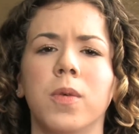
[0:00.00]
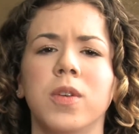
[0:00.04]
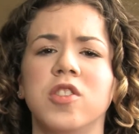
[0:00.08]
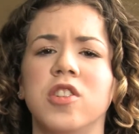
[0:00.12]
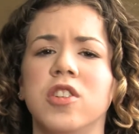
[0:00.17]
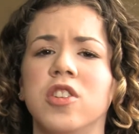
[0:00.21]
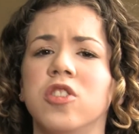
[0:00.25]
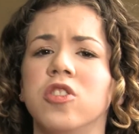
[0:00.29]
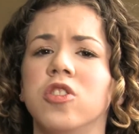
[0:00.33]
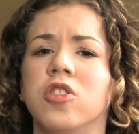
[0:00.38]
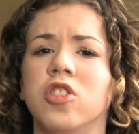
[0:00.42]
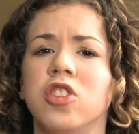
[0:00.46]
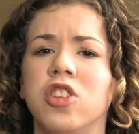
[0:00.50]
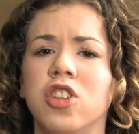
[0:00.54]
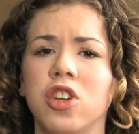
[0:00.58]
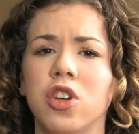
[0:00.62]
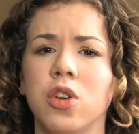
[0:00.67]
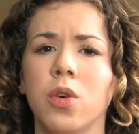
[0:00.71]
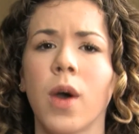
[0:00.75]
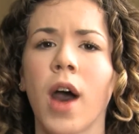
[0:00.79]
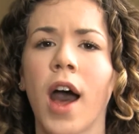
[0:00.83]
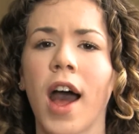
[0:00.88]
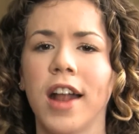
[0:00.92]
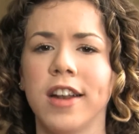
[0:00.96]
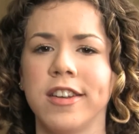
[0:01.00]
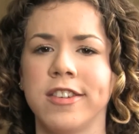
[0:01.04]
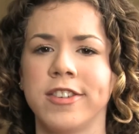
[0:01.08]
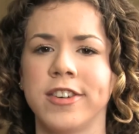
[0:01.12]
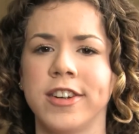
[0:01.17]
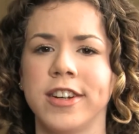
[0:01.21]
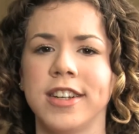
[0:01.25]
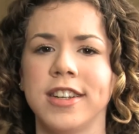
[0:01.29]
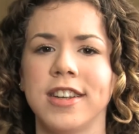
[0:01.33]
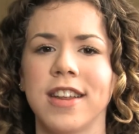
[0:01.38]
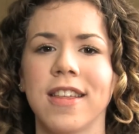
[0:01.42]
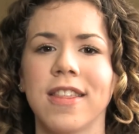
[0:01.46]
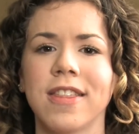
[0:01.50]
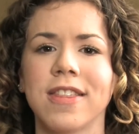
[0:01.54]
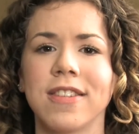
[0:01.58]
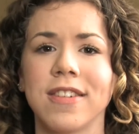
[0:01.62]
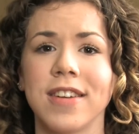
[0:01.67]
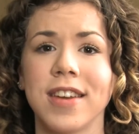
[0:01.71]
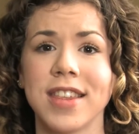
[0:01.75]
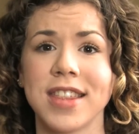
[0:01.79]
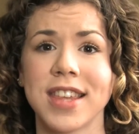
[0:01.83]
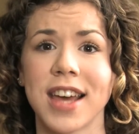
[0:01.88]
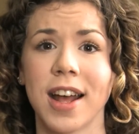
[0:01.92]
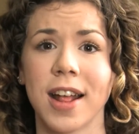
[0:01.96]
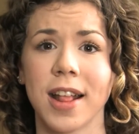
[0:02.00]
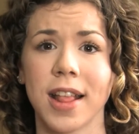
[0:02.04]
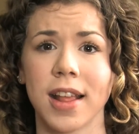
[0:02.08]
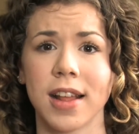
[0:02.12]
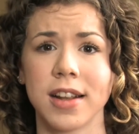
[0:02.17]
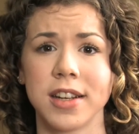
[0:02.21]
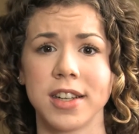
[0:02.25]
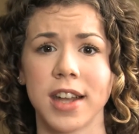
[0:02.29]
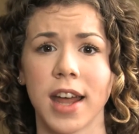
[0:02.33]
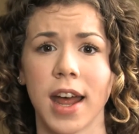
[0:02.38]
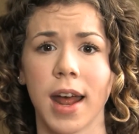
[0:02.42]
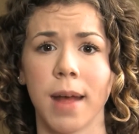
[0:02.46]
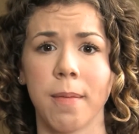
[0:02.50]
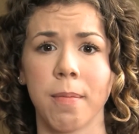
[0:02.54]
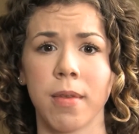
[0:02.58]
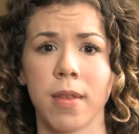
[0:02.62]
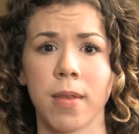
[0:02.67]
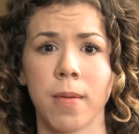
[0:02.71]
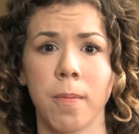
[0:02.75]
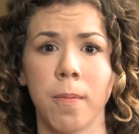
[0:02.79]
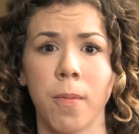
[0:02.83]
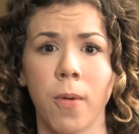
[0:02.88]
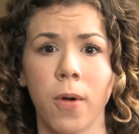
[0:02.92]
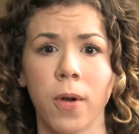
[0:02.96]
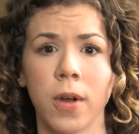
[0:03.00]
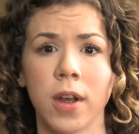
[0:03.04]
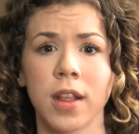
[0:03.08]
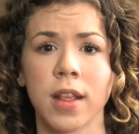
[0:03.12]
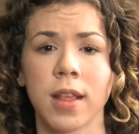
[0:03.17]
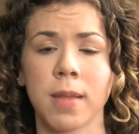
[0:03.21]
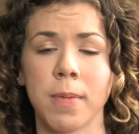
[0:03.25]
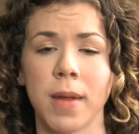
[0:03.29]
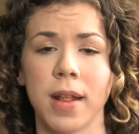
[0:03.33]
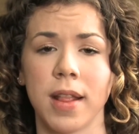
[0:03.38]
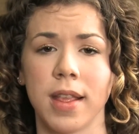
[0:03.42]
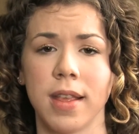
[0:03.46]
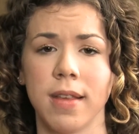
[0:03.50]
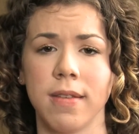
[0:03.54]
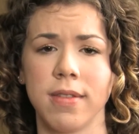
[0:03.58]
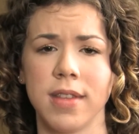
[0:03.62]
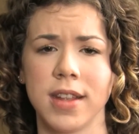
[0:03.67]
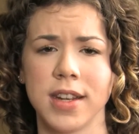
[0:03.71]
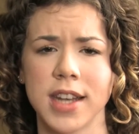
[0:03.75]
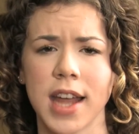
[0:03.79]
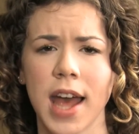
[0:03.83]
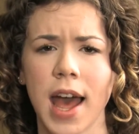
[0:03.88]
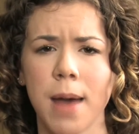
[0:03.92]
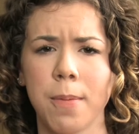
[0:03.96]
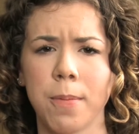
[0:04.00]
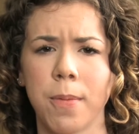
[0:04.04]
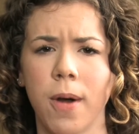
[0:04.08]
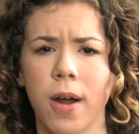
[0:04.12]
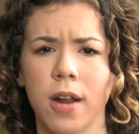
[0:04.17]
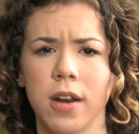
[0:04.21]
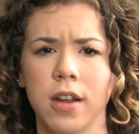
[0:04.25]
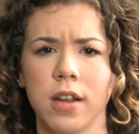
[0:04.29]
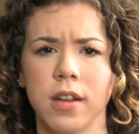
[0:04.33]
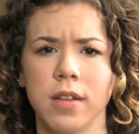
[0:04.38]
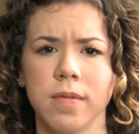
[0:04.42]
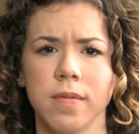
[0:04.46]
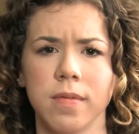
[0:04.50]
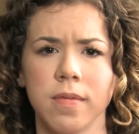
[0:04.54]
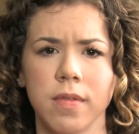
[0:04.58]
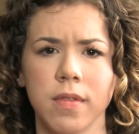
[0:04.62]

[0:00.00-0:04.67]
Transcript: which is 200 to 3,000 times more expensive than tap water?